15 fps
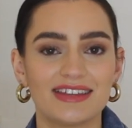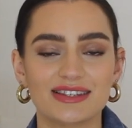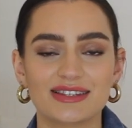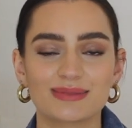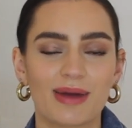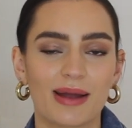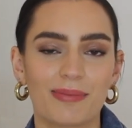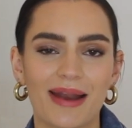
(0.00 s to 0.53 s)
This
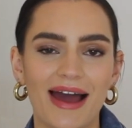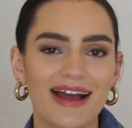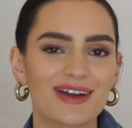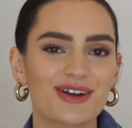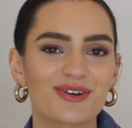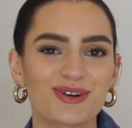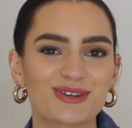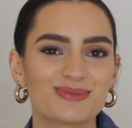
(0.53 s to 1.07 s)
is my
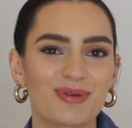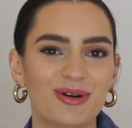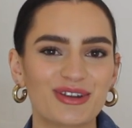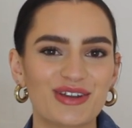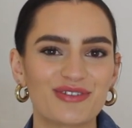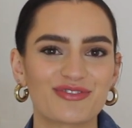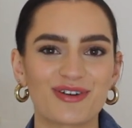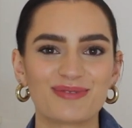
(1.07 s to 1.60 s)
black
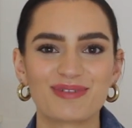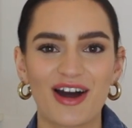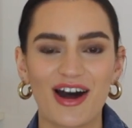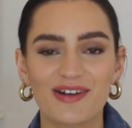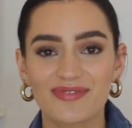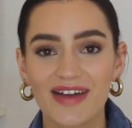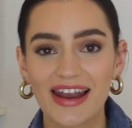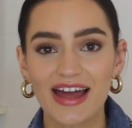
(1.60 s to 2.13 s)
crossbody from
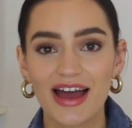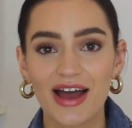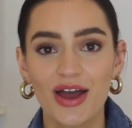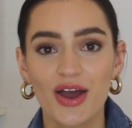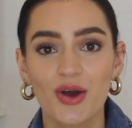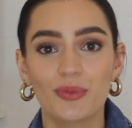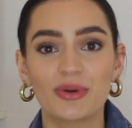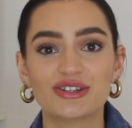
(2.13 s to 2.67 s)
Carvela,
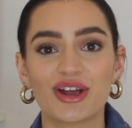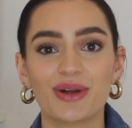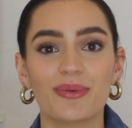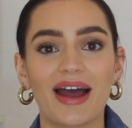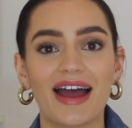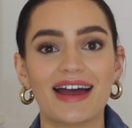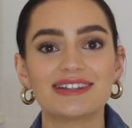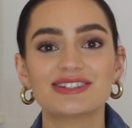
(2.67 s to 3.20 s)
which I
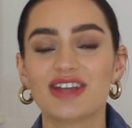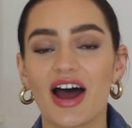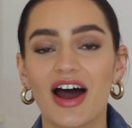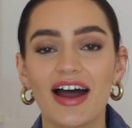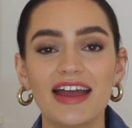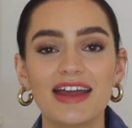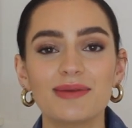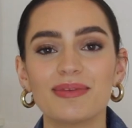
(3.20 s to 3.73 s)
wear
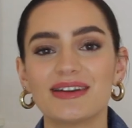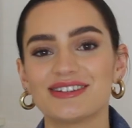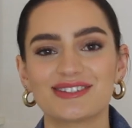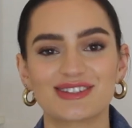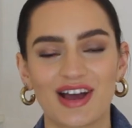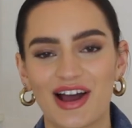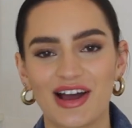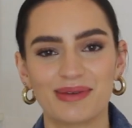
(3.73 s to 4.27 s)
time
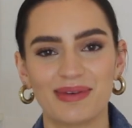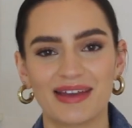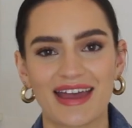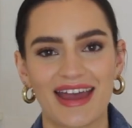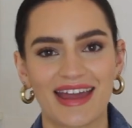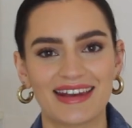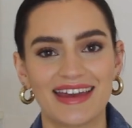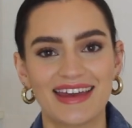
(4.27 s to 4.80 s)
and time
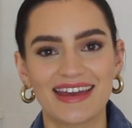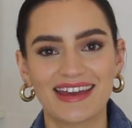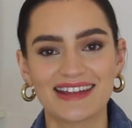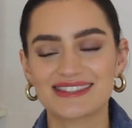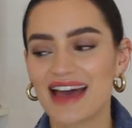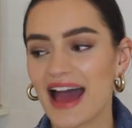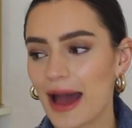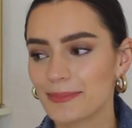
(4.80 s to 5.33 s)
again.
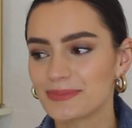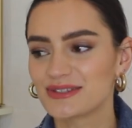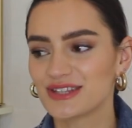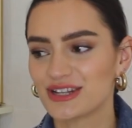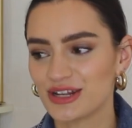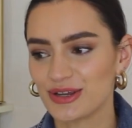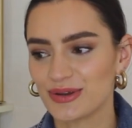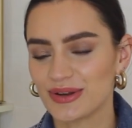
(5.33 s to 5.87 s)
It's
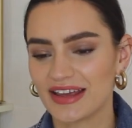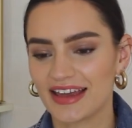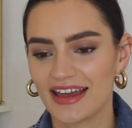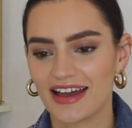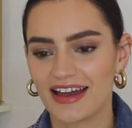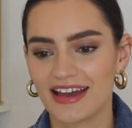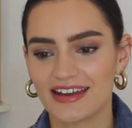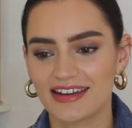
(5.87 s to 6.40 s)
absolutely
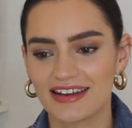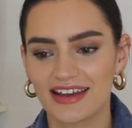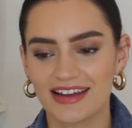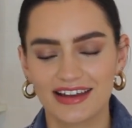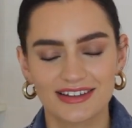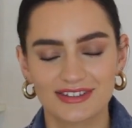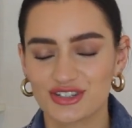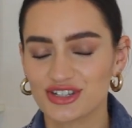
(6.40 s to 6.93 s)

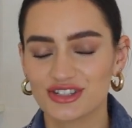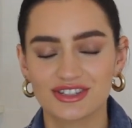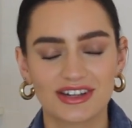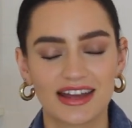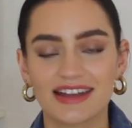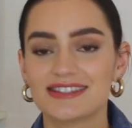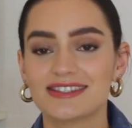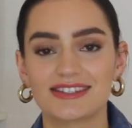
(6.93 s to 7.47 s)

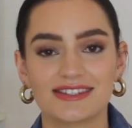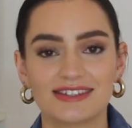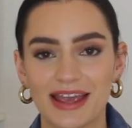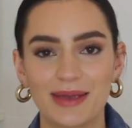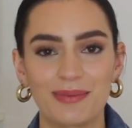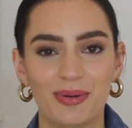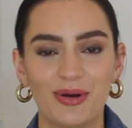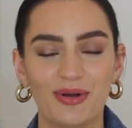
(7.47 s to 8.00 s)
just a
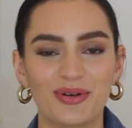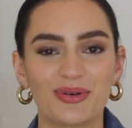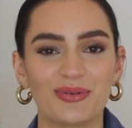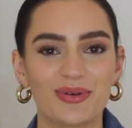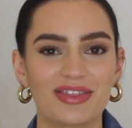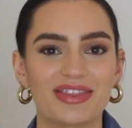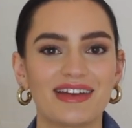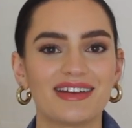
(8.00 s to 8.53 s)
staple
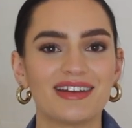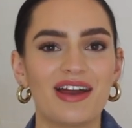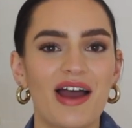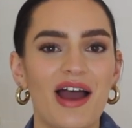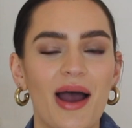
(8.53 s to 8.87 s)
within